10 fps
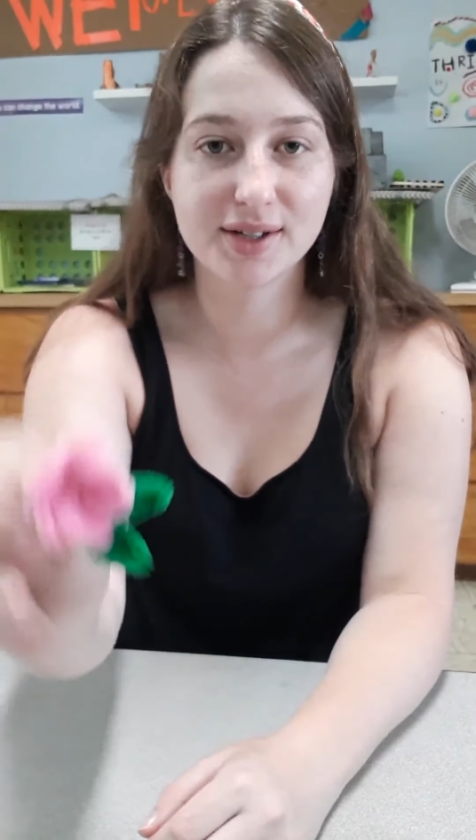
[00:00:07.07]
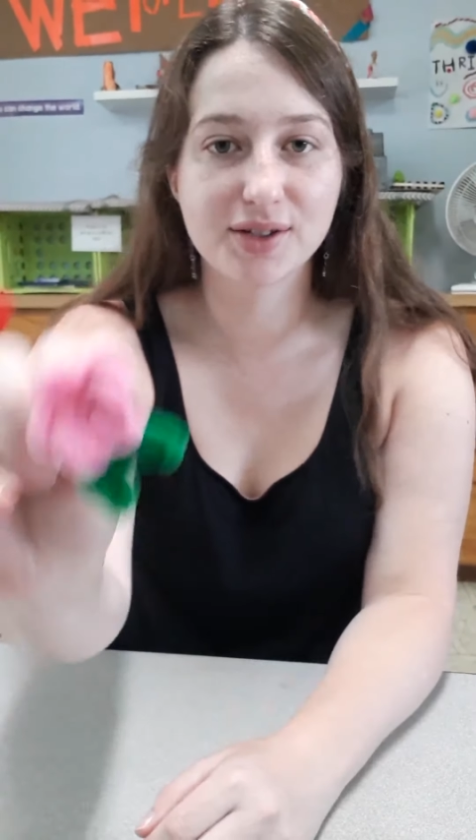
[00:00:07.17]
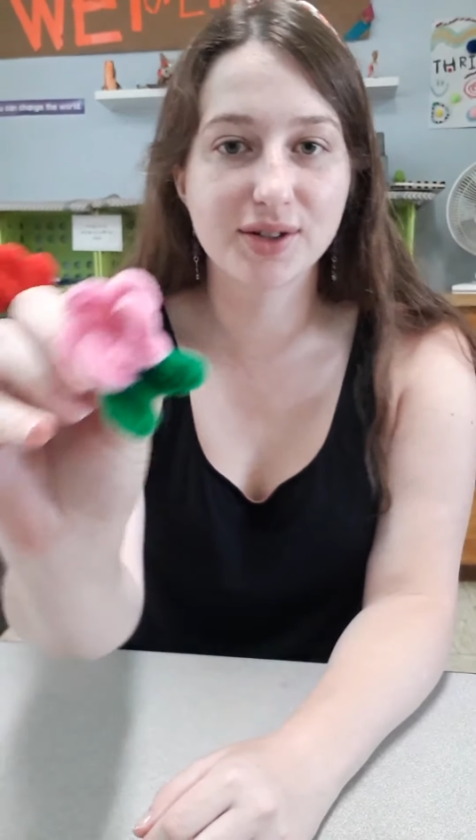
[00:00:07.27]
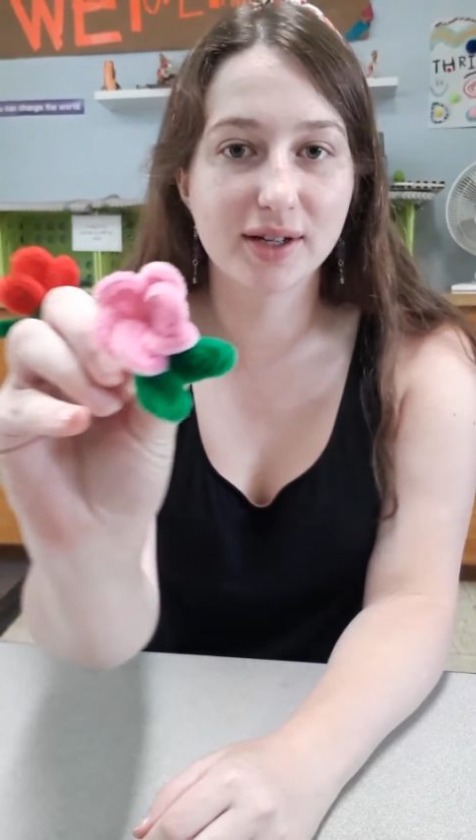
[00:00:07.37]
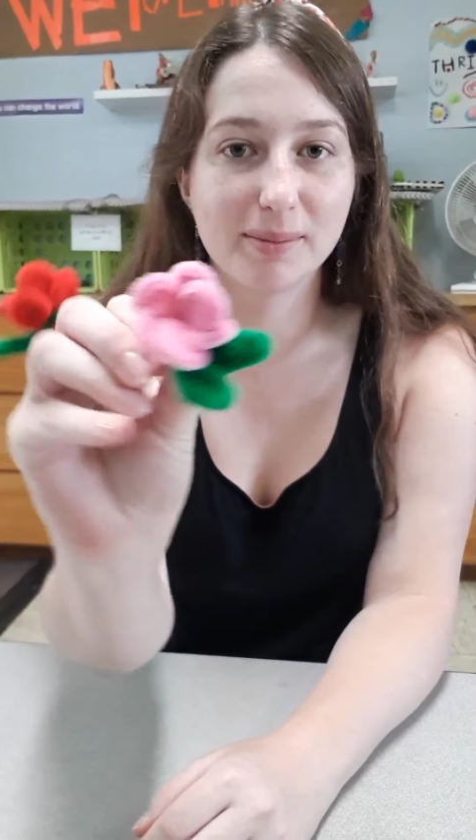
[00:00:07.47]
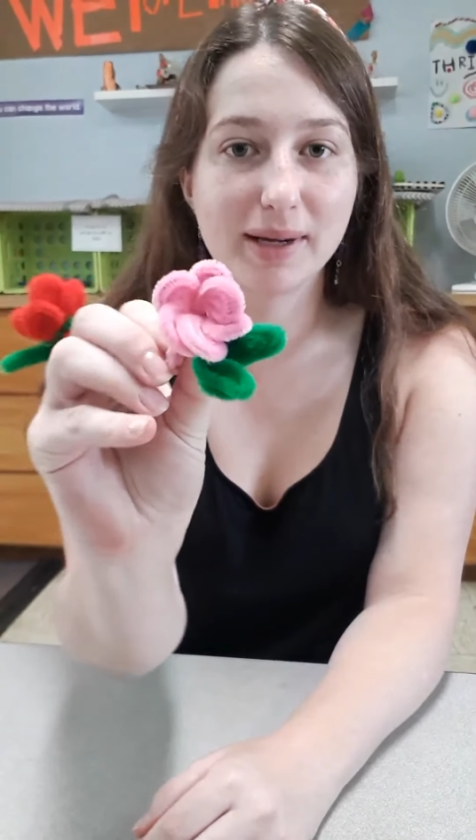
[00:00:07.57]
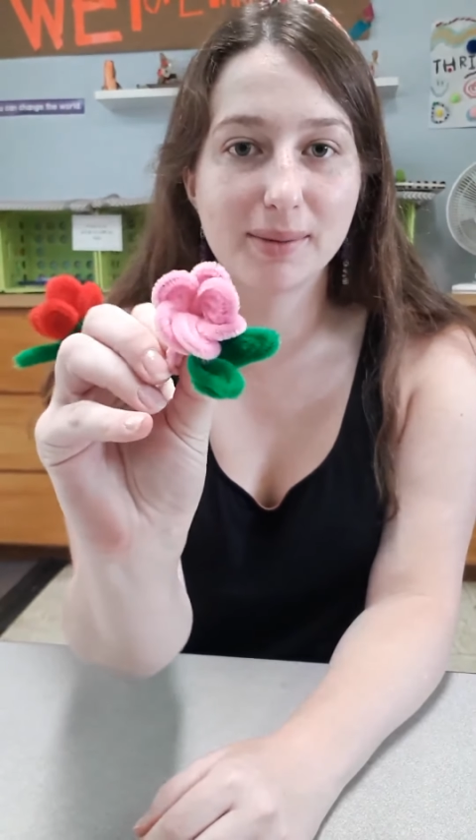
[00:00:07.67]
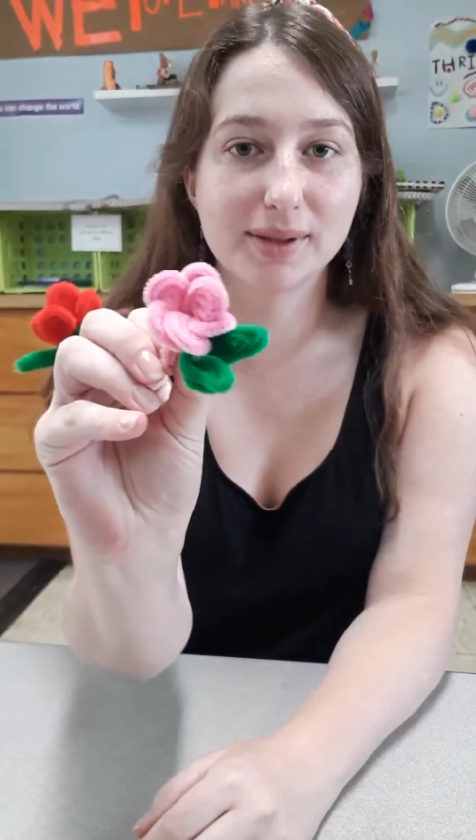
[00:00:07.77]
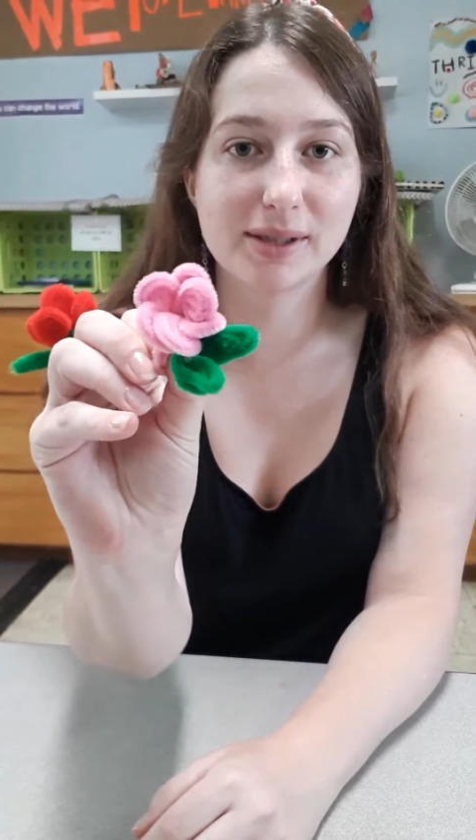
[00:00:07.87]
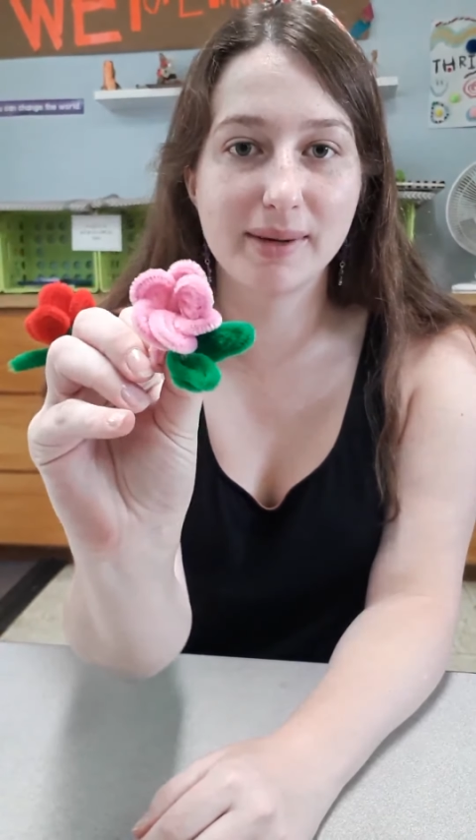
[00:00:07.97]
So you're going to be
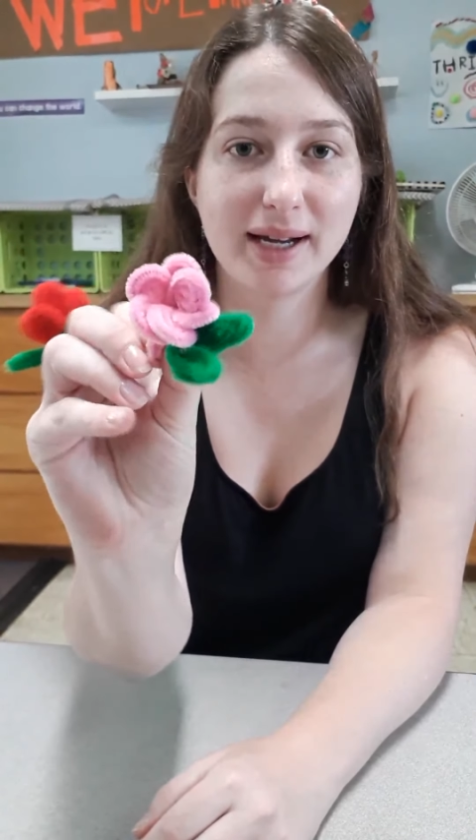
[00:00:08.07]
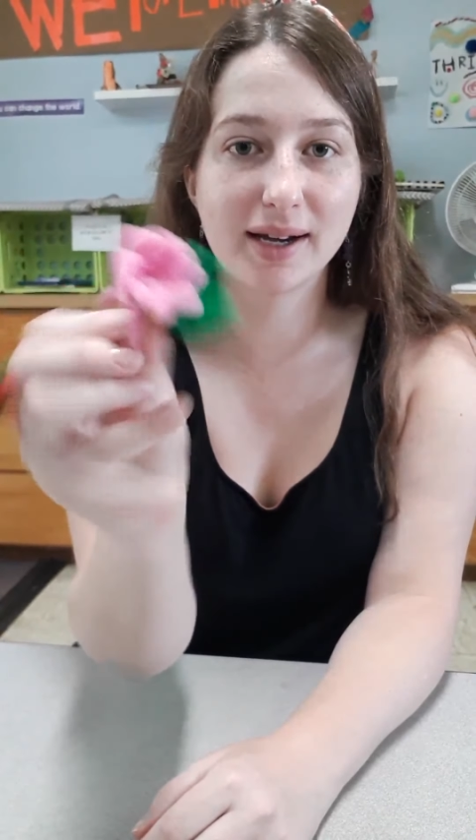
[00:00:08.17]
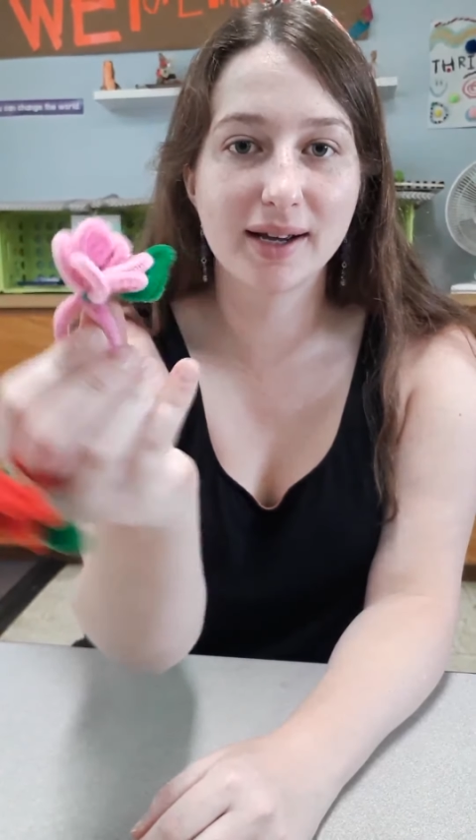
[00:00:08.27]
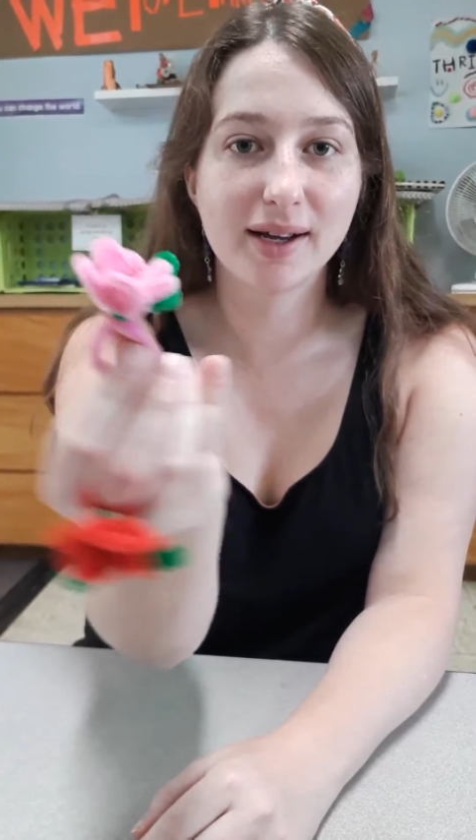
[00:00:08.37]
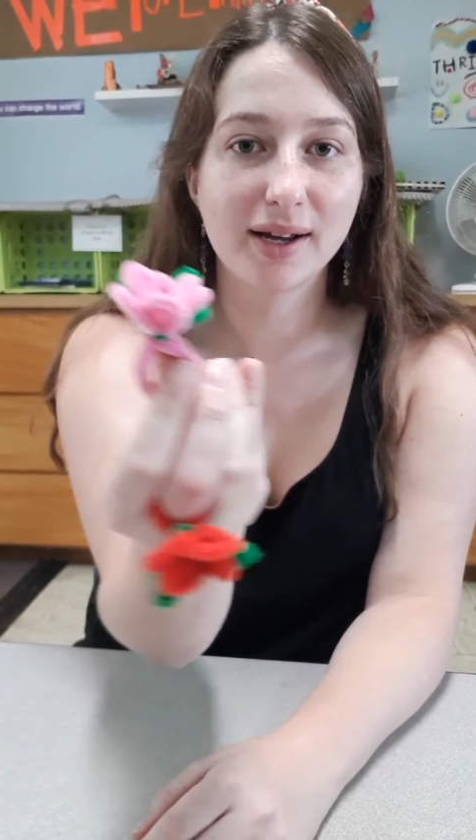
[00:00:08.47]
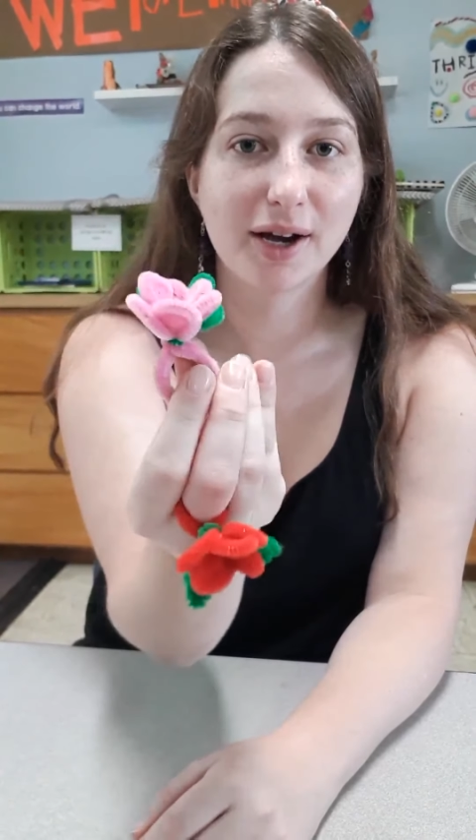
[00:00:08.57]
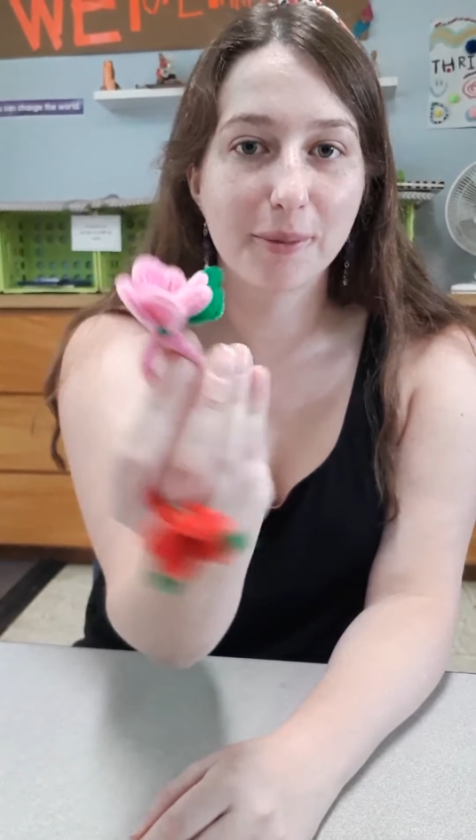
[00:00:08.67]
able to make a